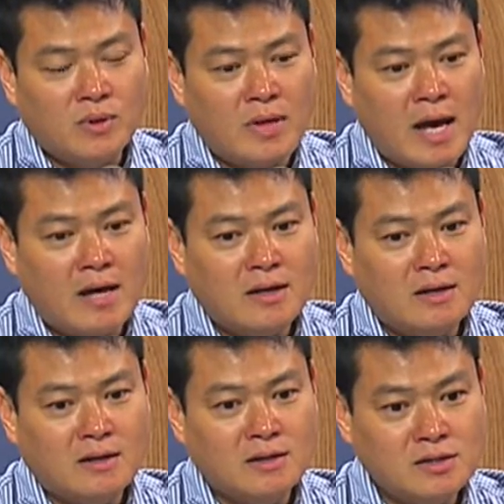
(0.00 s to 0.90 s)

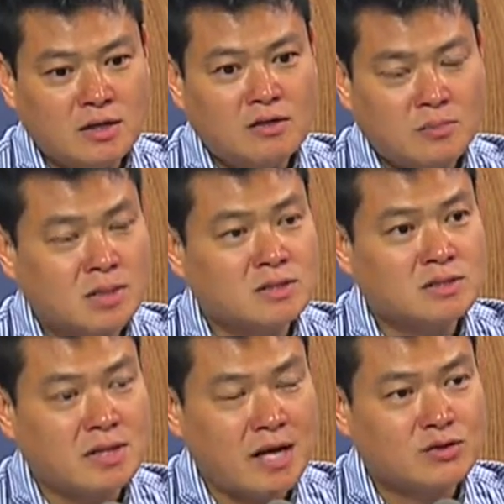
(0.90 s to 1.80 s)
that these are the
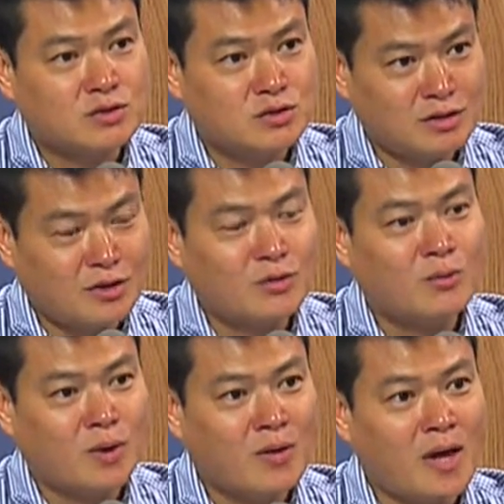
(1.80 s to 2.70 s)
businesses that actually start to
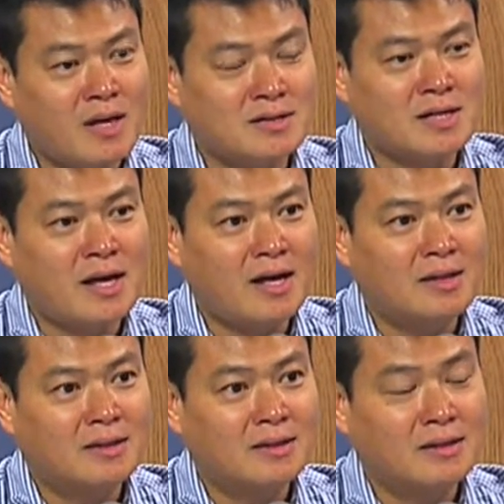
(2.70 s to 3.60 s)
realize
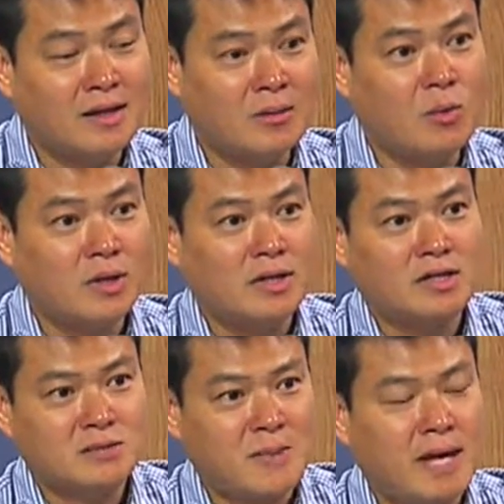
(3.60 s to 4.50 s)
that they want to
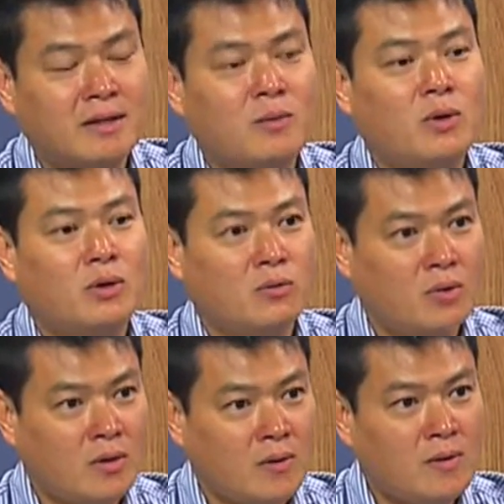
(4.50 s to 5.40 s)
expand, they want to
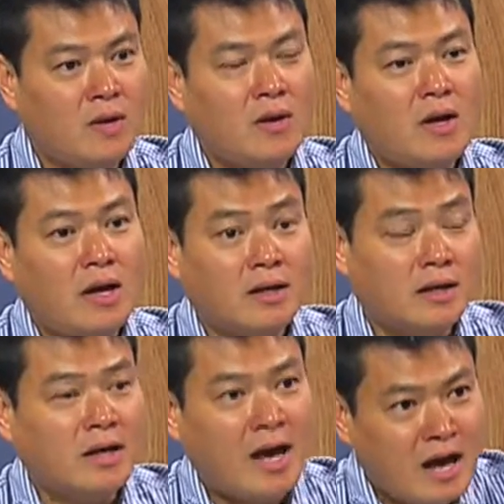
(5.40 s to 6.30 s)
grow, and
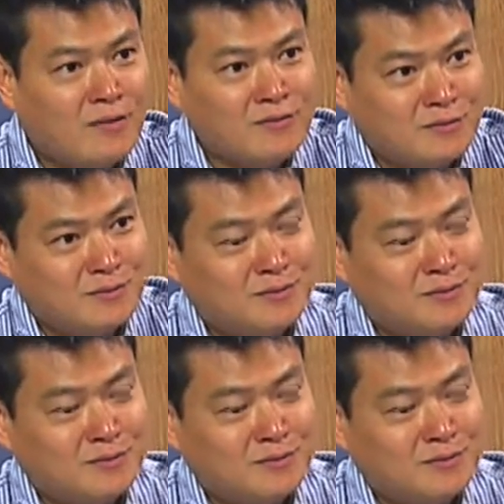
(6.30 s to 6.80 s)
they have